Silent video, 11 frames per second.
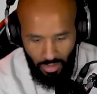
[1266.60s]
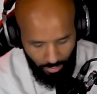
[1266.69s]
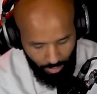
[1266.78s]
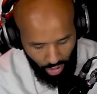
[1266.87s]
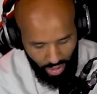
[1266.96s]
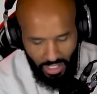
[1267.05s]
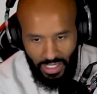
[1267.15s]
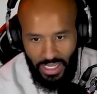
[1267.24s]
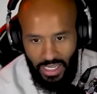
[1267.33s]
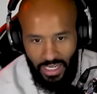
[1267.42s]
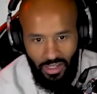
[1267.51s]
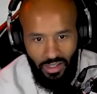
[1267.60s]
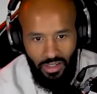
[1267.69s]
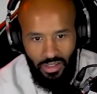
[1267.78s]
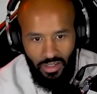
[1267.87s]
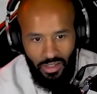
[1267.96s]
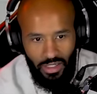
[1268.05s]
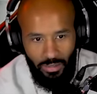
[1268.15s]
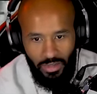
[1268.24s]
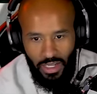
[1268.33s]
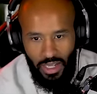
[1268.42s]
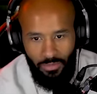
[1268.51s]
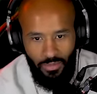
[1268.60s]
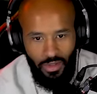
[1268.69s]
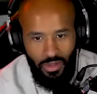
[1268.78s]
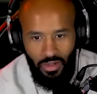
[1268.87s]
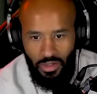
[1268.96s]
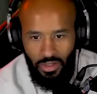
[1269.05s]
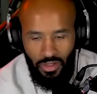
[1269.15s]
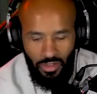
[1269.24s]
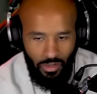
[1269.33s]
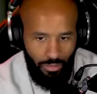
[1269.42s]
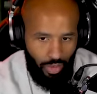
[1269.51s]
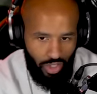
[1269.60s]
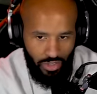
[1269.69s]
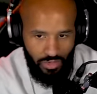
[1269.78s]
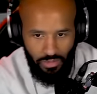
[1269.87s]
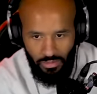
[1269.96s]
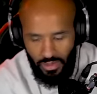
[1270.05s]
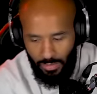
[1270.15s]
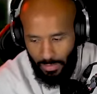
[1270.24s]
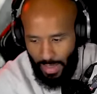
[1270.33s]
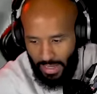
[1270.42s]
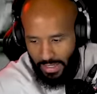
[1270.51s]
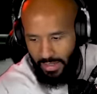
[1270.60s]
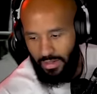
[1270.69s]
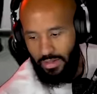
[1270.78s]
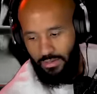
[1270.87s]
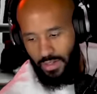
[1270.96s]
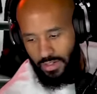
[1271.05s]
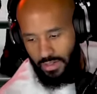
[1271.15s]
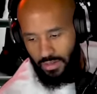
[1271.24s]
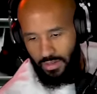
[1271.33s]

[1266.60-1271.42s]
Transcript: Push kick again. Comes up. Push and spin back. Fist.